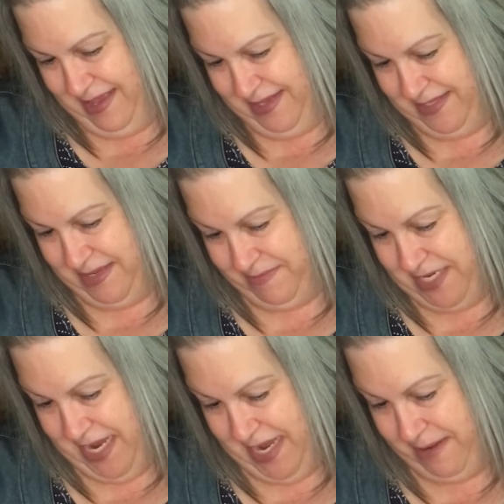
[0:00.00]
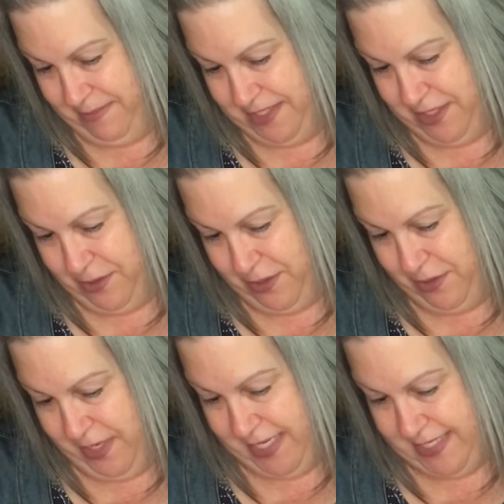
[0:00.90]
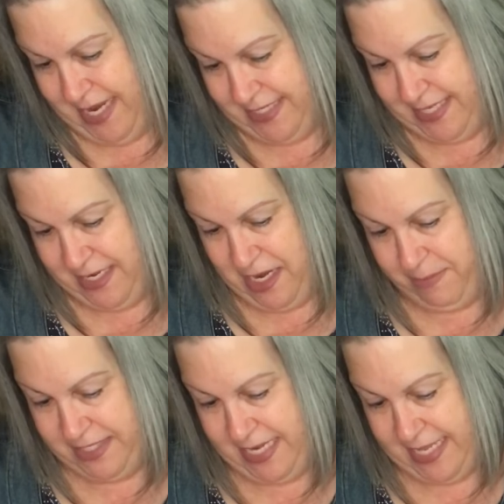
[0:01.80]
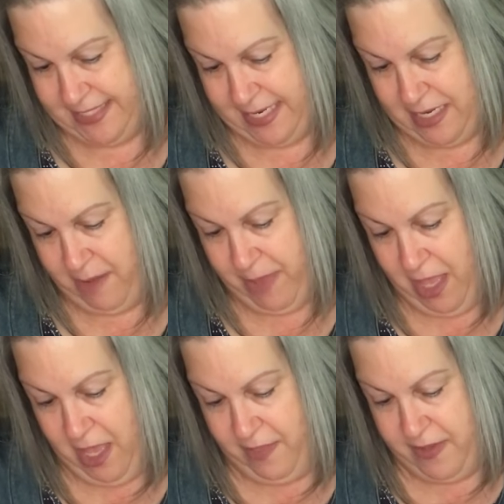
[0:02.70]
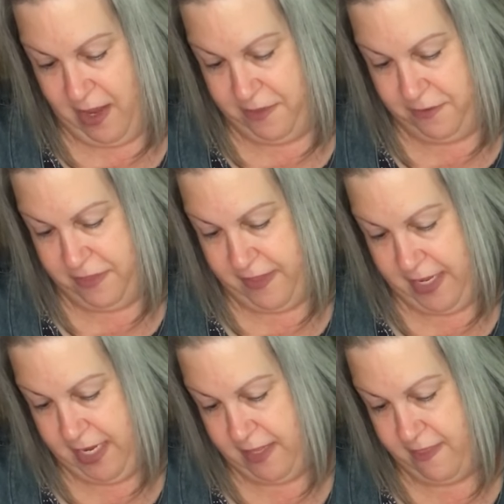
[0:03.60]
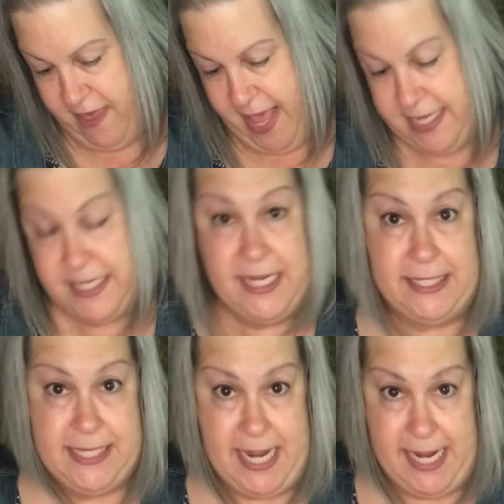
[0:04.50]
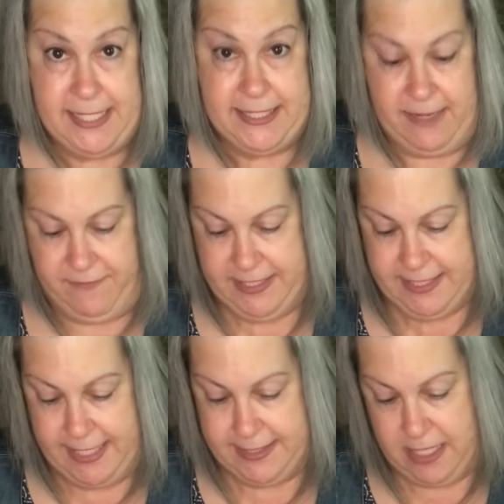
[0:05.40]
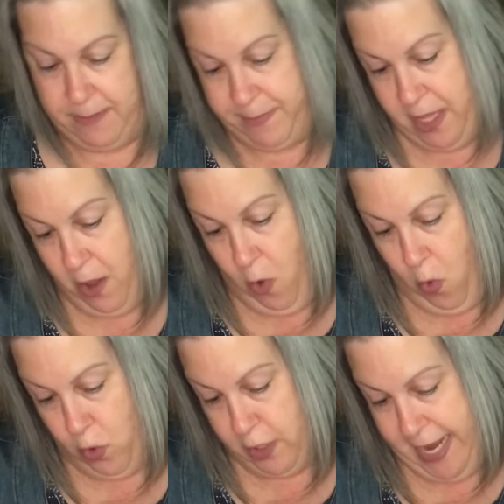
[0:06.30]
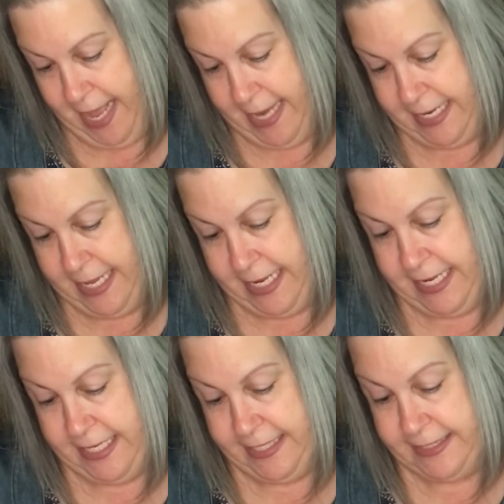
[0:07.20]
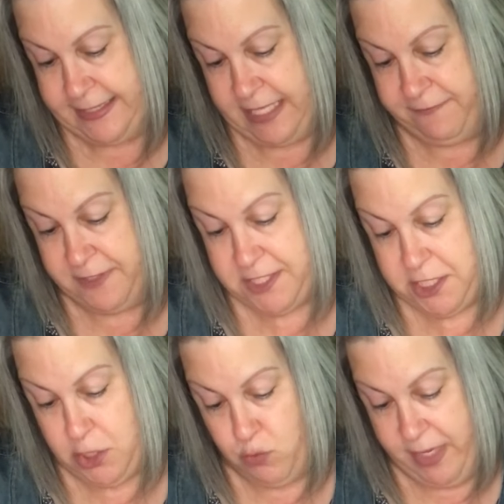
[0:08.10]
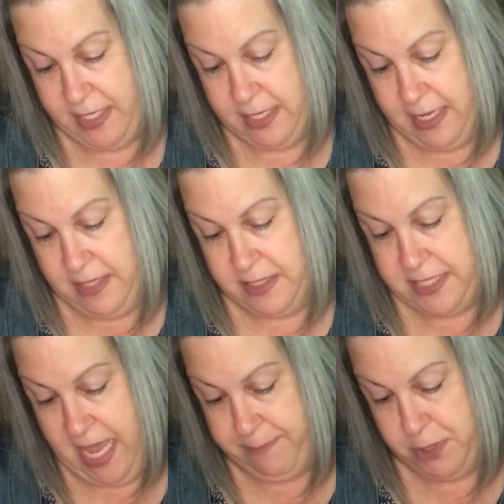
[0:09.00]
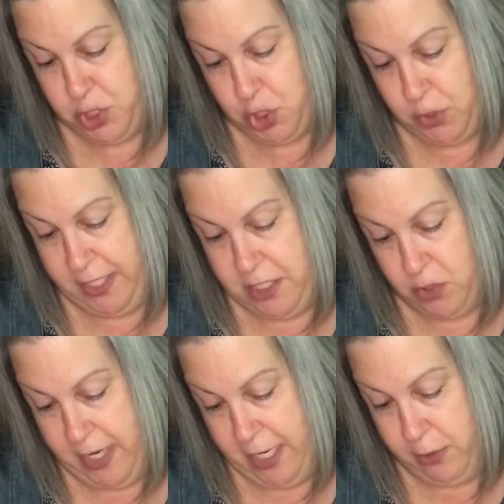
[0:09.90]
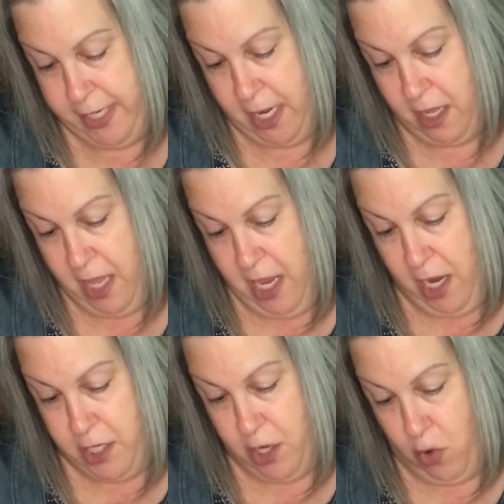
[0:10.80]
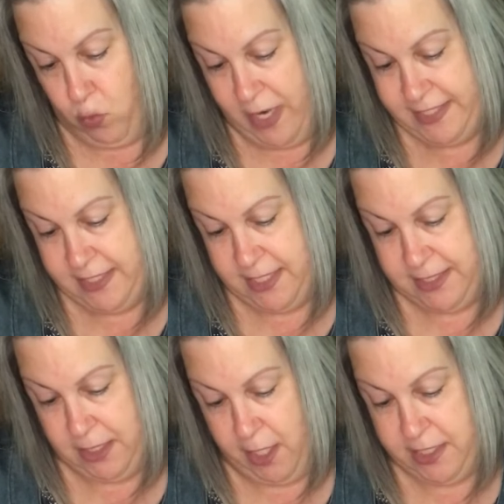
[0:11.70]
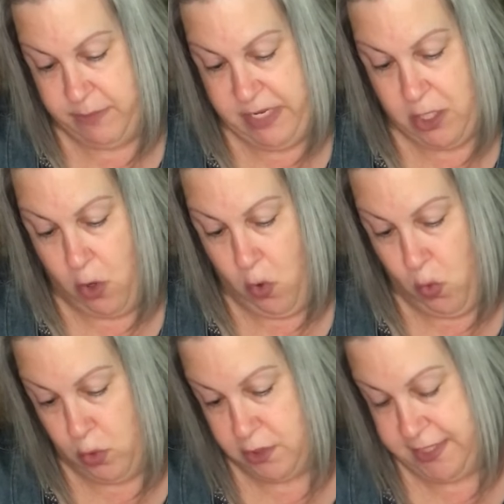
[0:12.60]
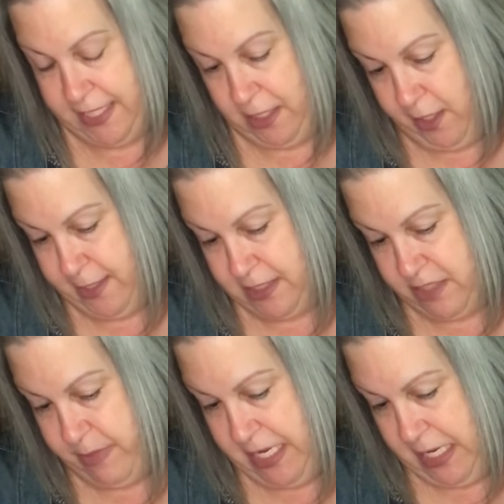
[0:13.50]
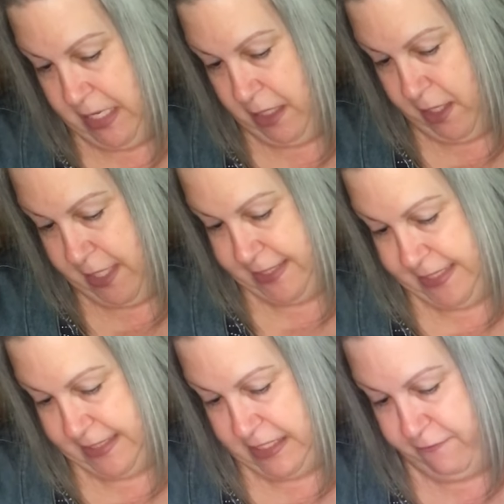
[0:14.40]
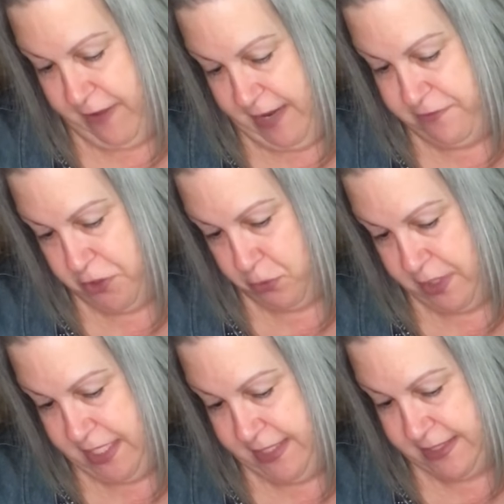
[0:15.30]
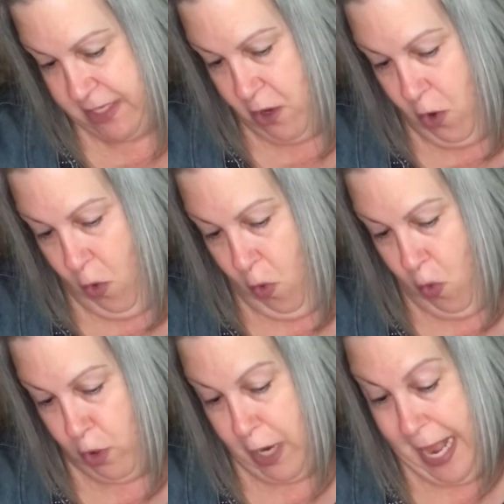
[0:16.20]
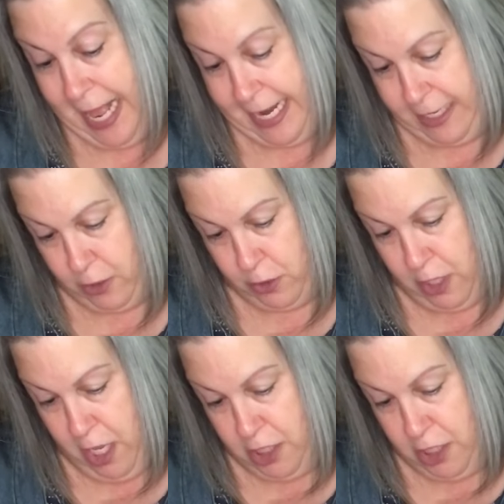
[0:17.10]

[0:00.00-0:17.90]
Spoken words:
Sometimes, you know, you're like, it's not setting up, it's not setting up. The other thing that dictates if it sets up or not is if it's humid, the temperature in your area. You know, resin doesn't like to be cold. It likes to be in like 65 degrees or higher.